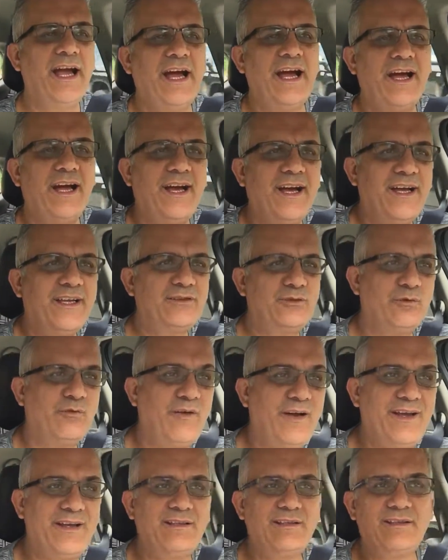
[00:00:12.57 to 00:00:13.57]
uh, to
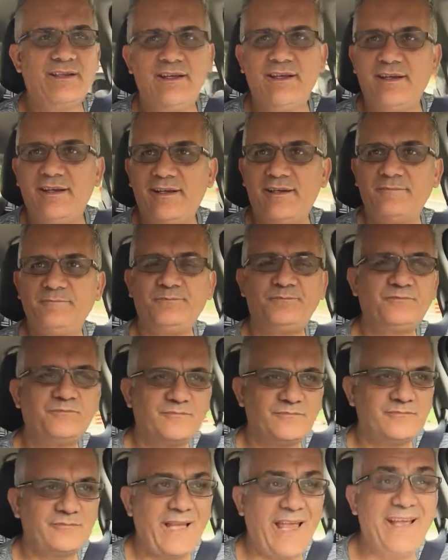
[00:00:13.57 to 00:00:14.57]
find um,
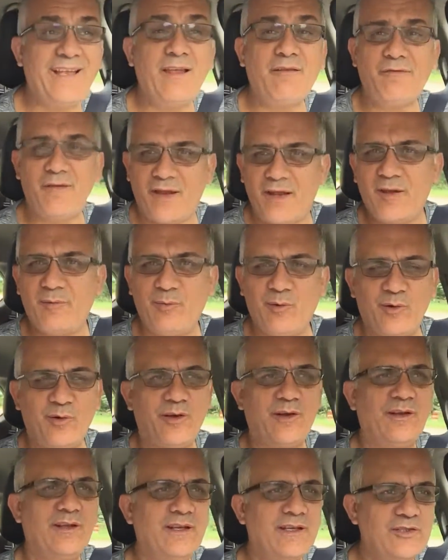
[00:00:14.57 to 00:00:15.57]
an
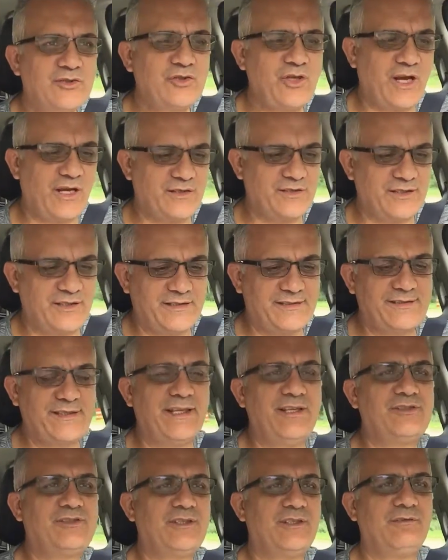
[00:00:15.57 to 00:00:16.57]
available charging
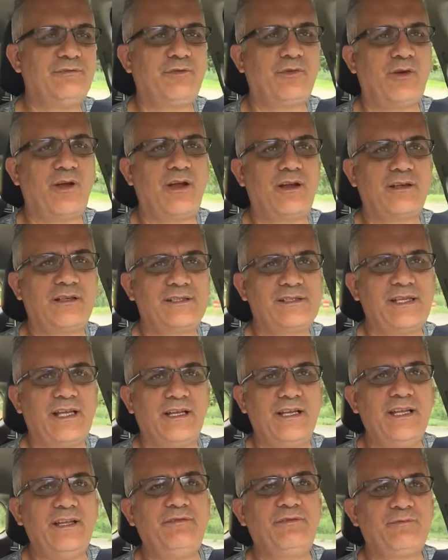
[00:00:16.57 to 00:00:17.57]
station for our
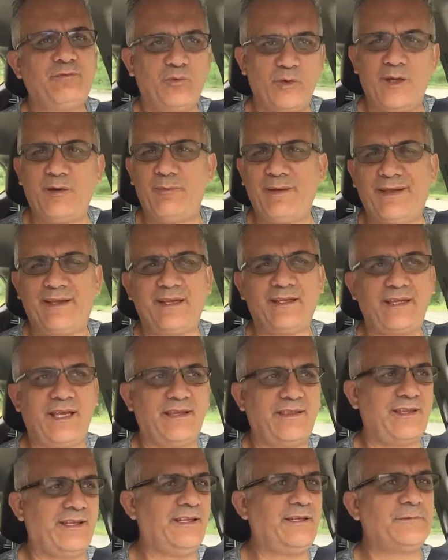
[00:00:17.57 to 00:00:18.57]
Nissan Leaf. We'll make it, I
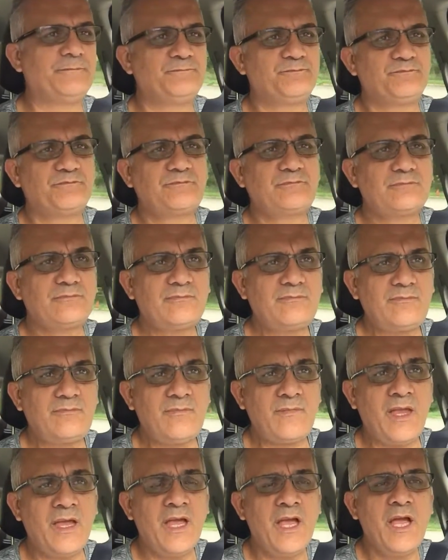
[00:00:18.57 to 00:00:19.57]
think.
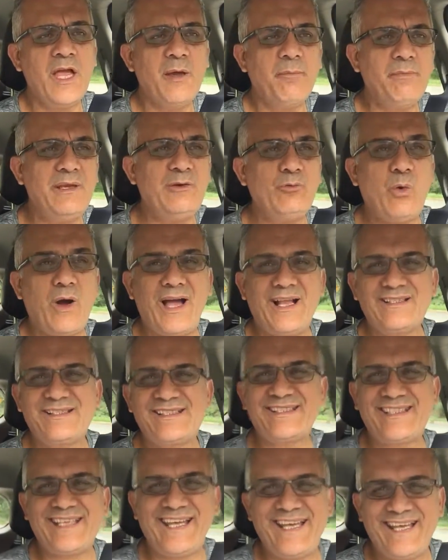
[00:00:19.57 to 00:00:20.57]
Meanwhile,
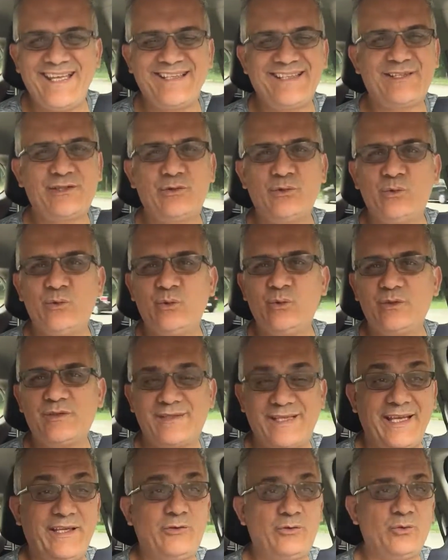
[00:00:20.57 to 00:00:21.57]
stay to
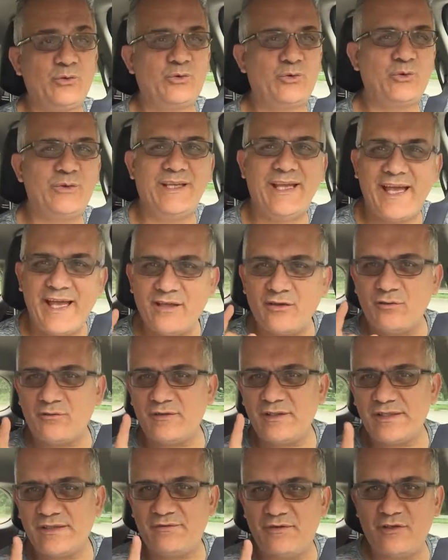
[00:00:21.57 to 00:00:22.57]
stay tuned to the end of
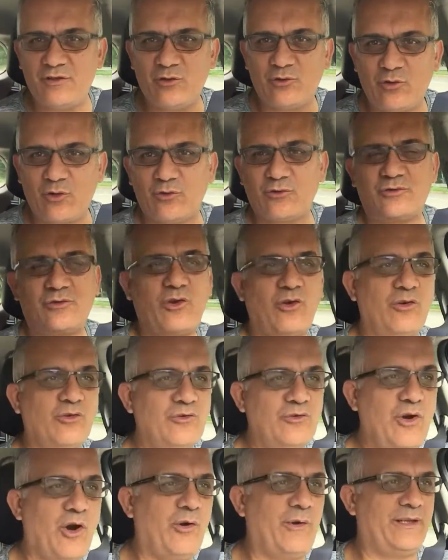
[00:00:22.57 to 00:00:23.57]
this video. Don't
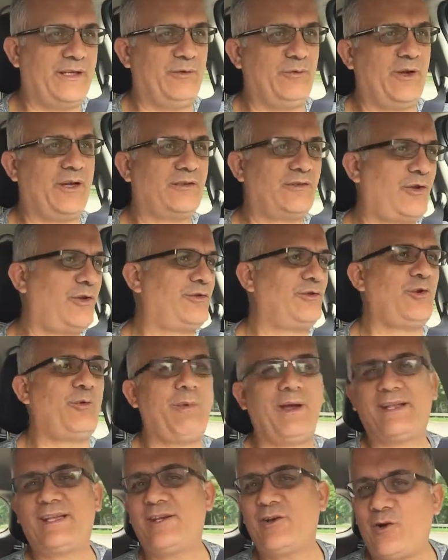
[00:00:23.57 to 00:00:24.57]
go anywhere, don't
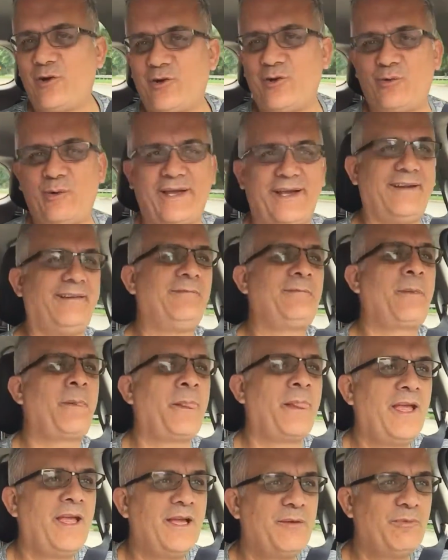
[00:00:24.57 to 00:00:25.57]
nobody go nowhere
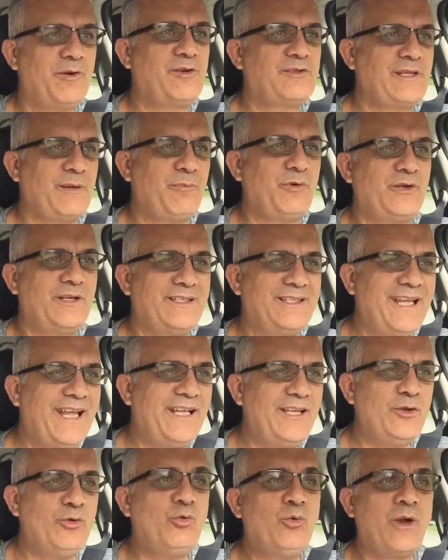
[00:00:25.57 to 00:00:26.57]
because I'm going to tell
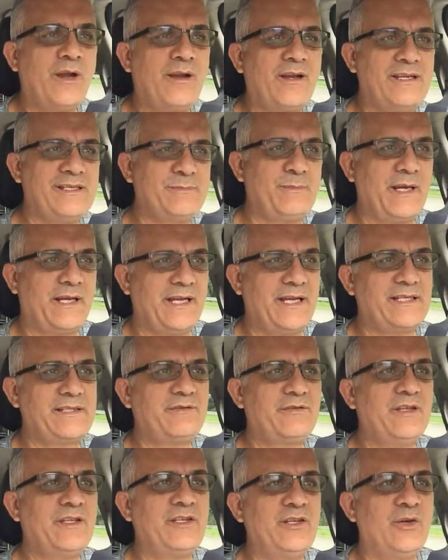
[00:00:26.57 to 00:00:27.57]
you where is my next
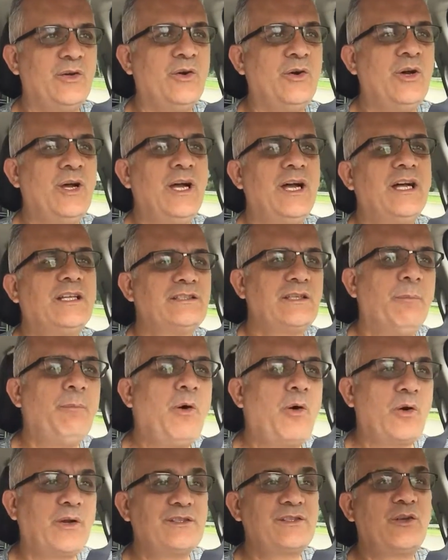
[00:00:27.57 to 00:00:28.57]
video
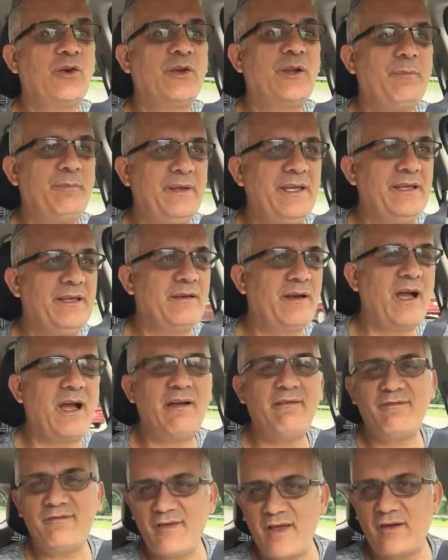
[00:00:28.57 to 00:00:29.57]
Tomorrow is going to be
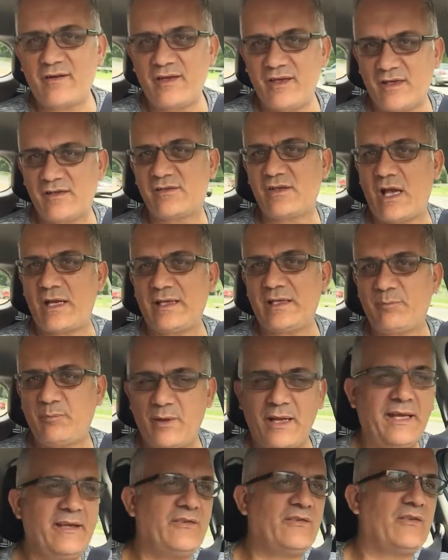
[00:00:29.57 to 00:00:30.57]
a very exotic
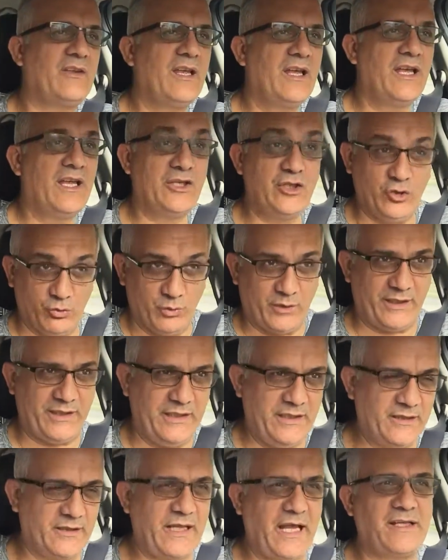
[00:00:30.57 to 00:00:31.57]
place, and you want to
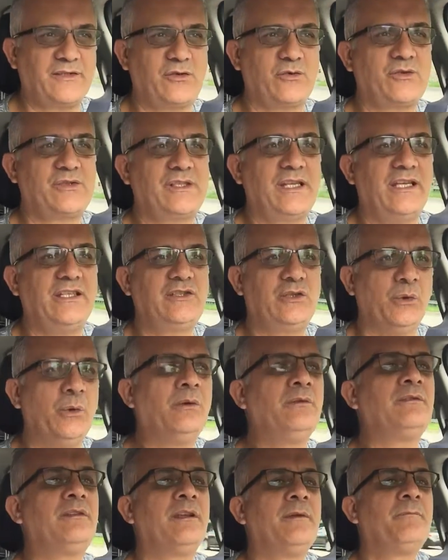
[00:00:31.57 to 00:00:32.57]
hear that, so stay
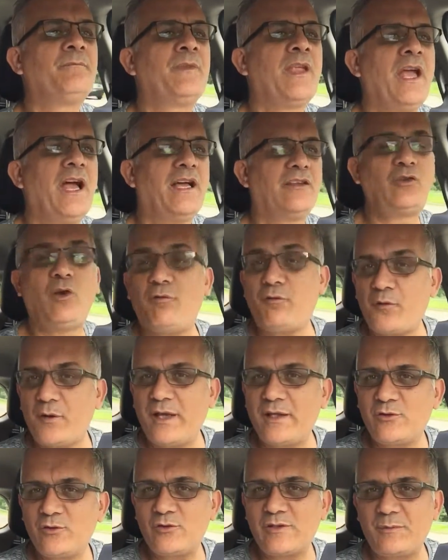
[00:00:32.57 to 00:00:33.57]
tuned. Don't
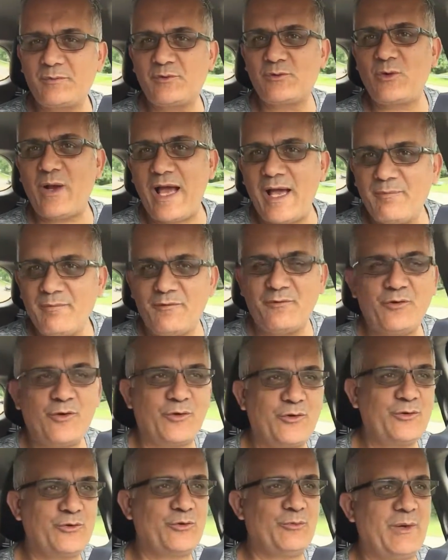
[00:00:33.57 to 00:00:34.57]
forget to subscribe if you are
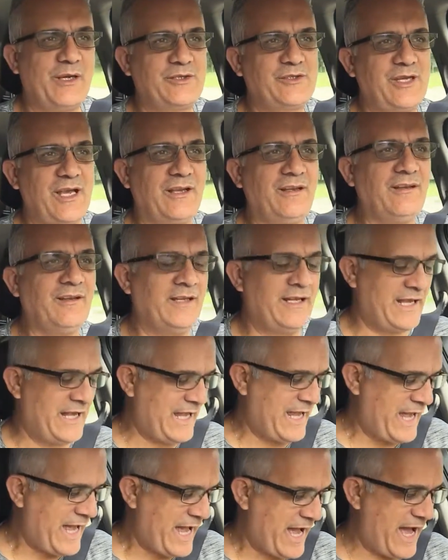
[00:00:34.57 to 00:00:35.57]
new to my channel.
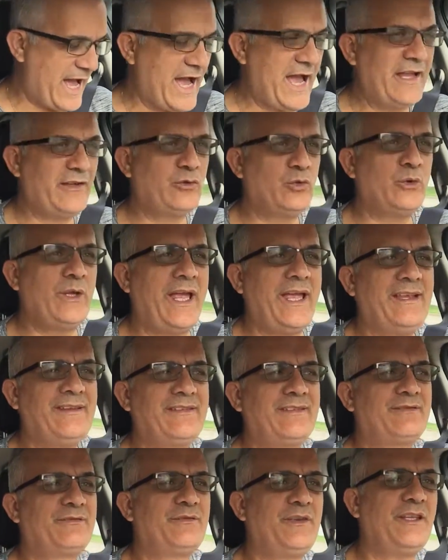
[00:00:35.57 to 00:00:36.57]
Uh, and
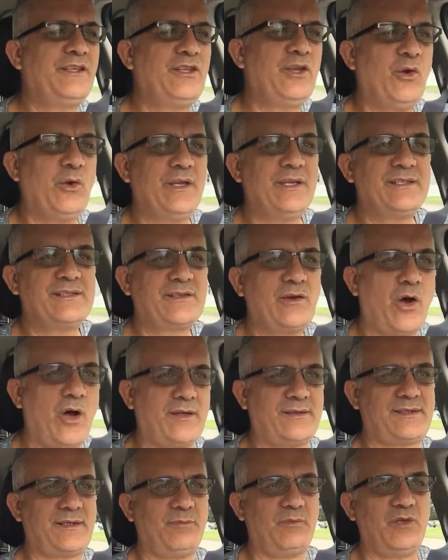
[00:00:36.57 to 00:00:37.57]
today's video is
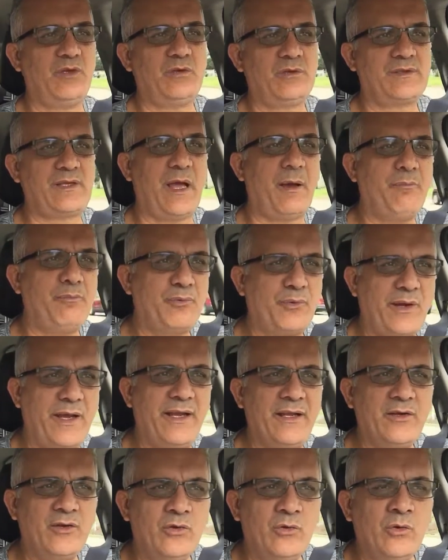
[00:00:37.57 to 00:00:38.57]
awesome news a
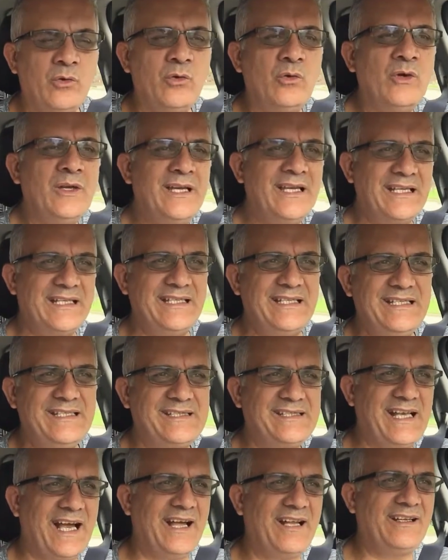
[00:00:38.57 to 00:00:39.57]
brand new
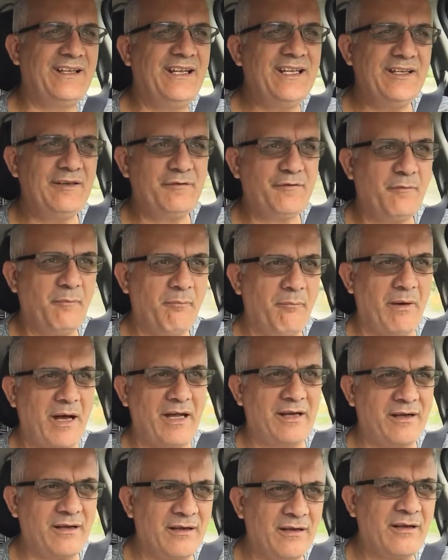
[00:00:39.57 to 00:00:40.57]
Nissan Leaf
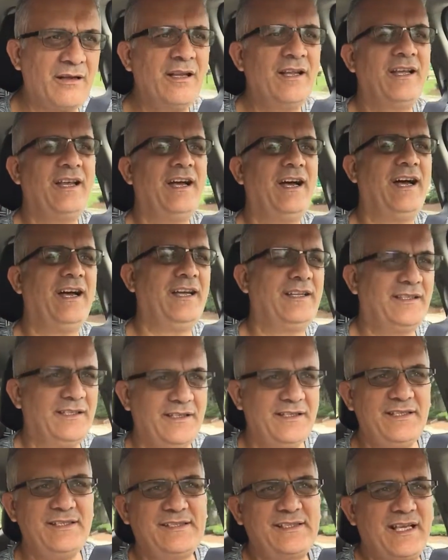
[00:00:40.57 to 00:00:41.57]
model, uh, the
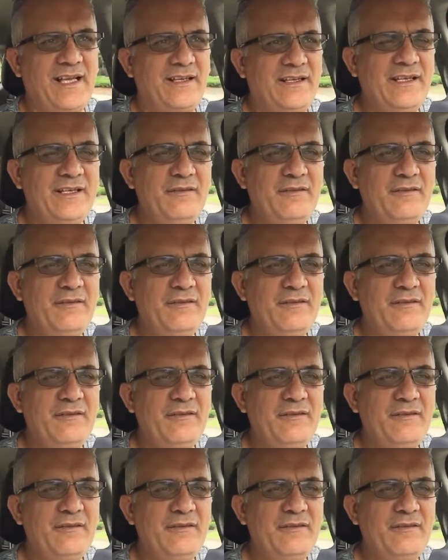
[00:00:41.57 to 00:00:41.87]
Nissan